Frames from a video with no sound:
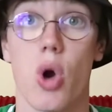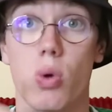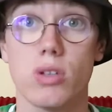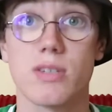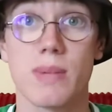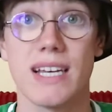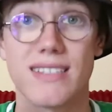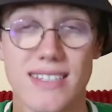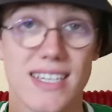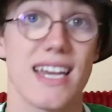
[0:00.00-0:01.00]
Walter
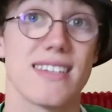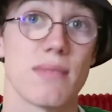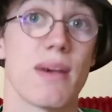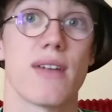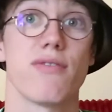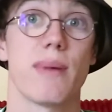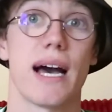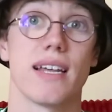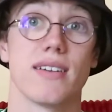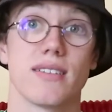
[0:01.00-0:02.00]
Benitez is the man for
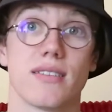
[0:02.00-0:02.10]
Palace.